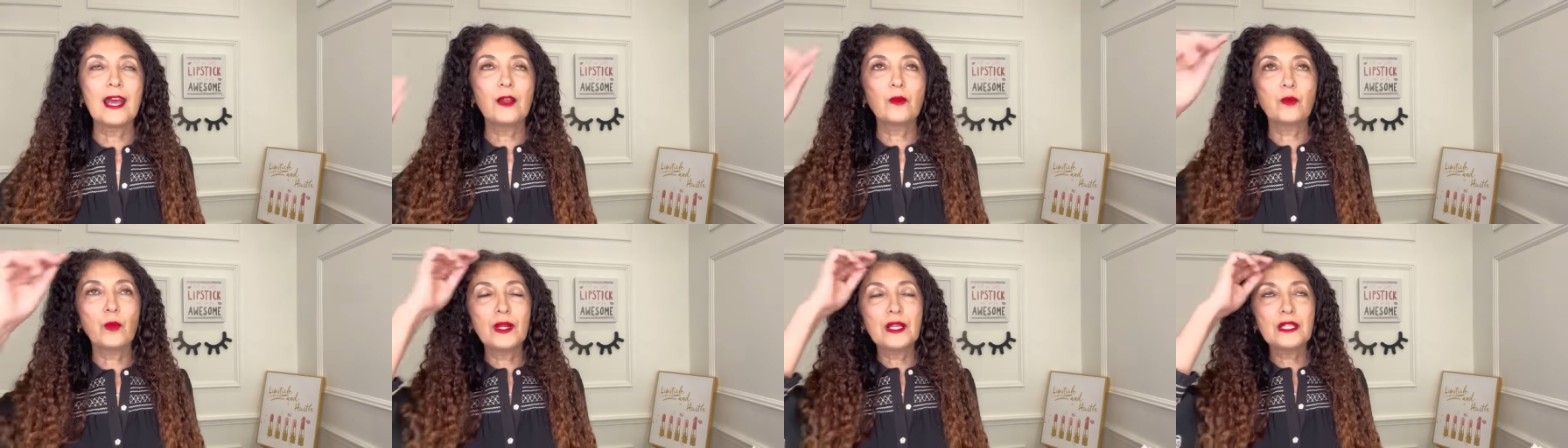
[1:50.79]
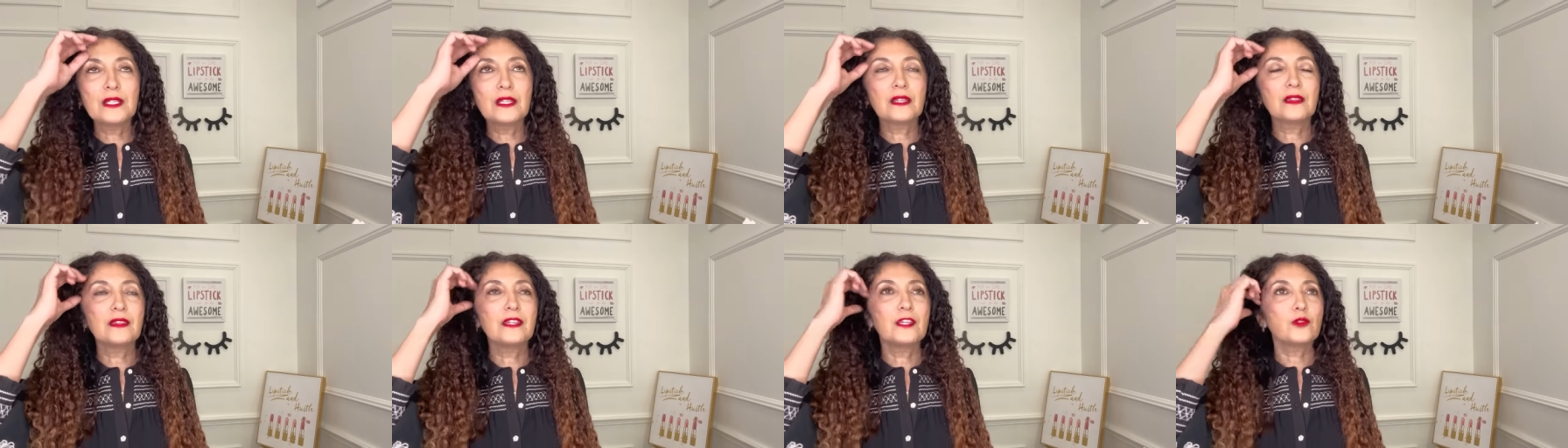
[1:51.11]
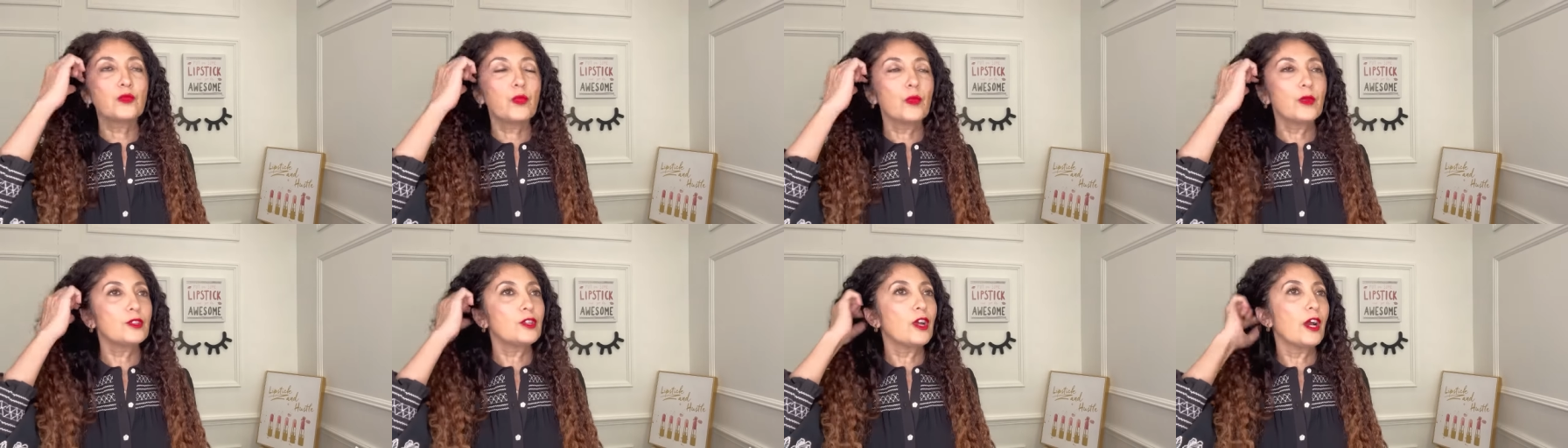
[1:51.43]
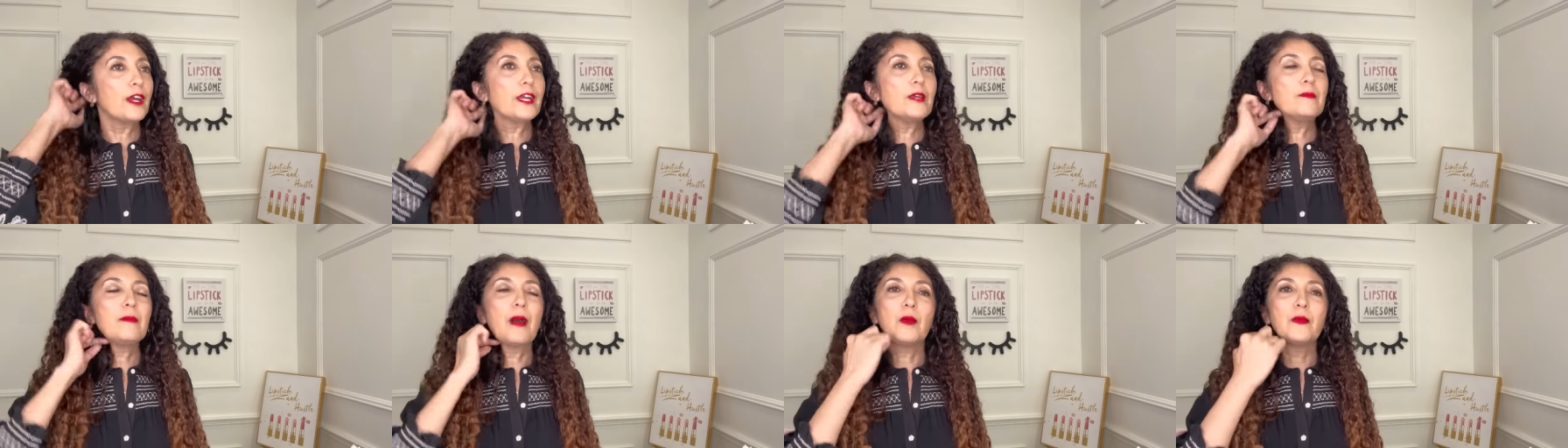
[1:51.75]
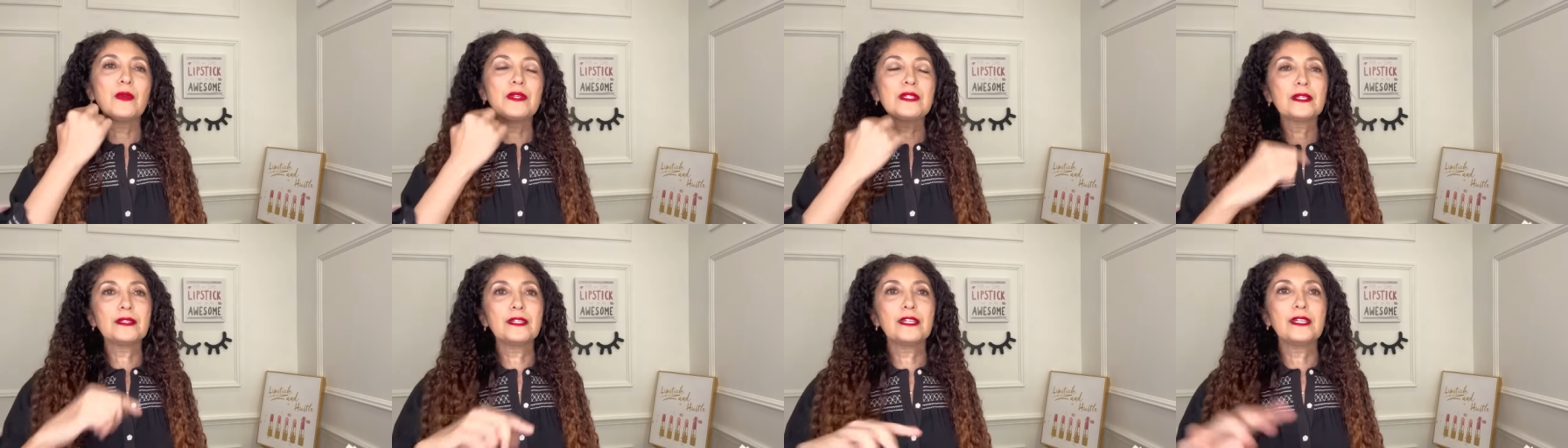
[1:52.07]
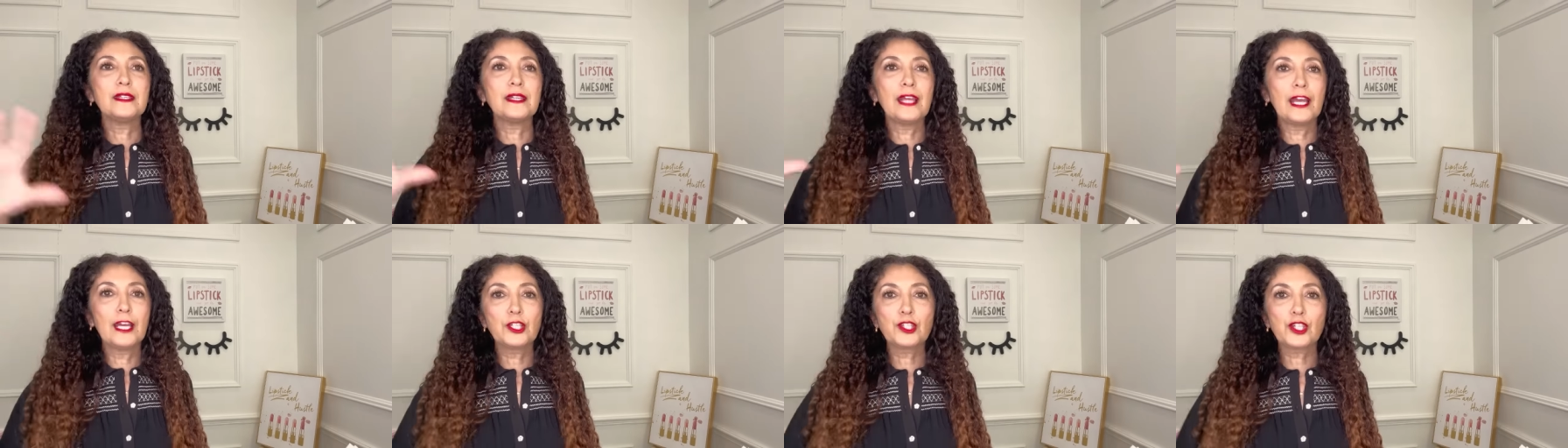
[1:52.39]
And one of the things we were talking about
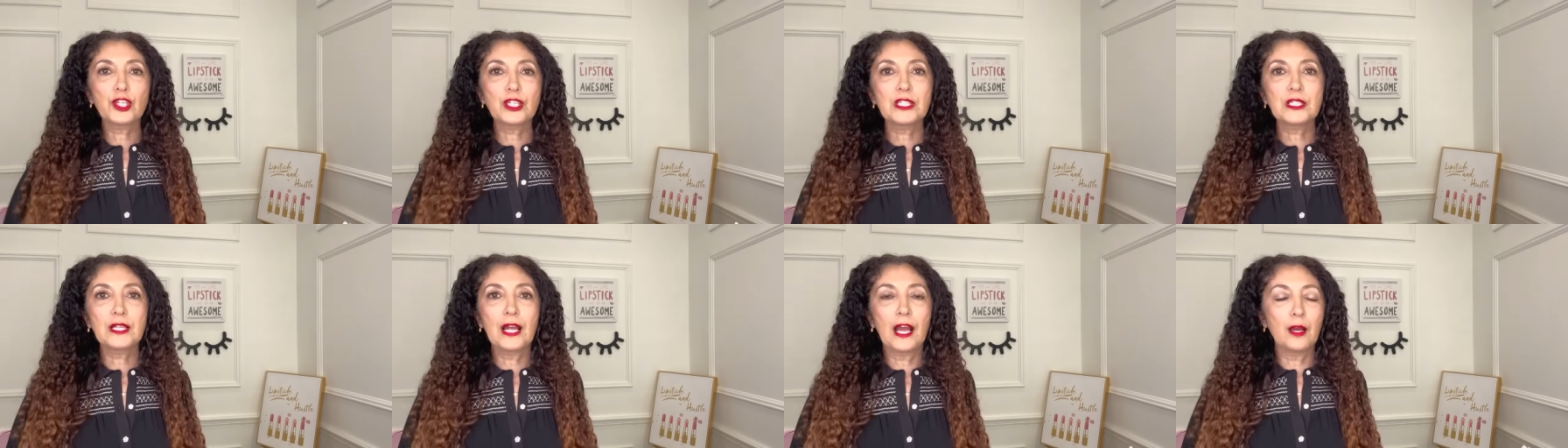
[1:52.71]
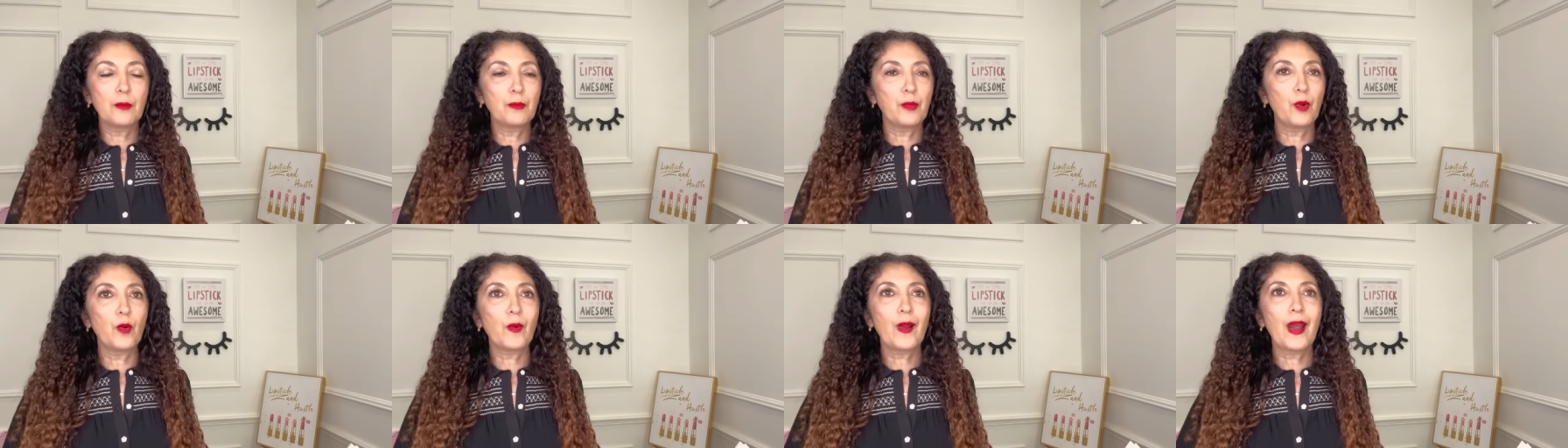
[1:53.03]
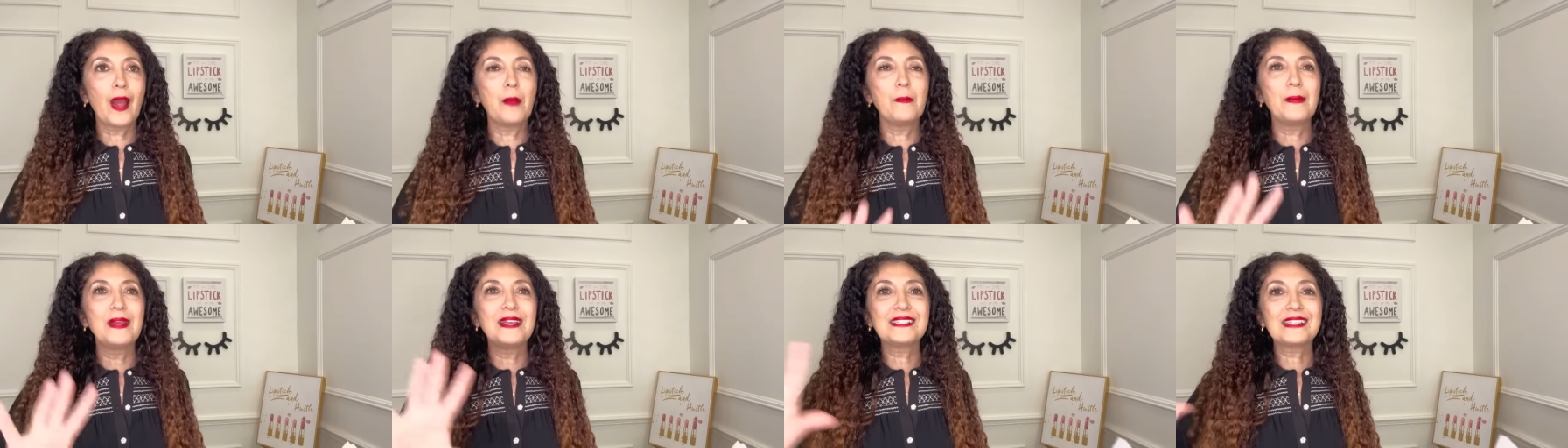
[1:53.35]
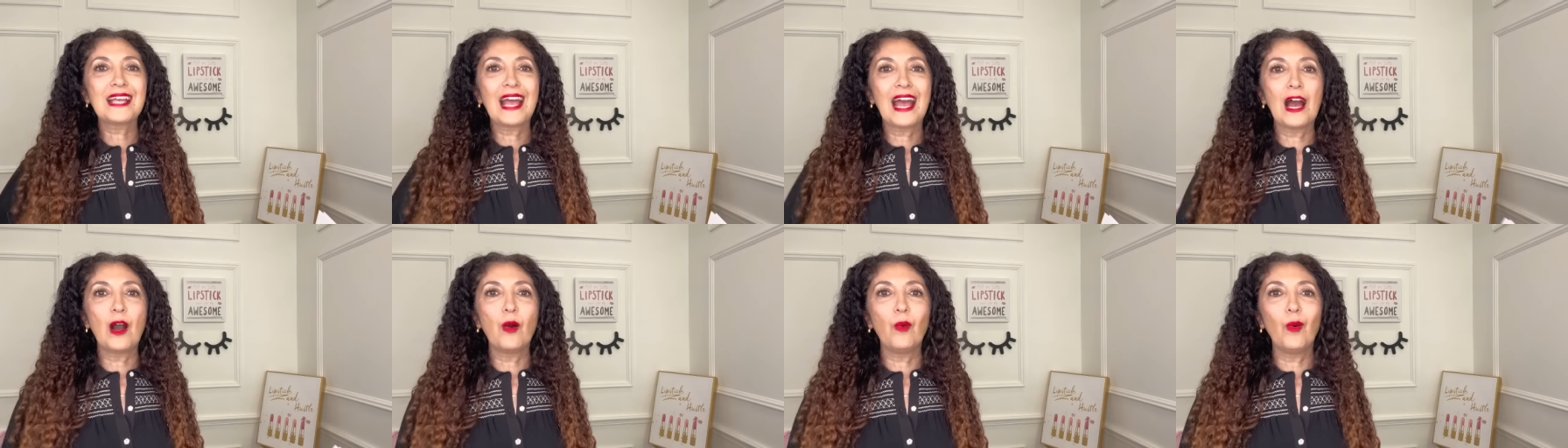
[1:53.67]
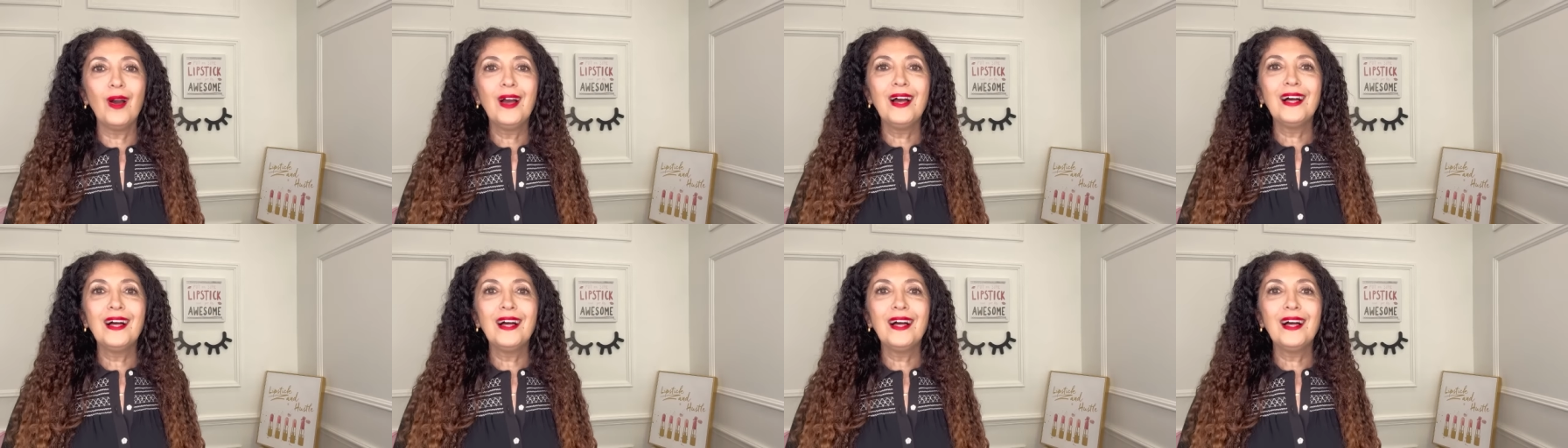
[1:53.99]
recently in the Ageless Style program is how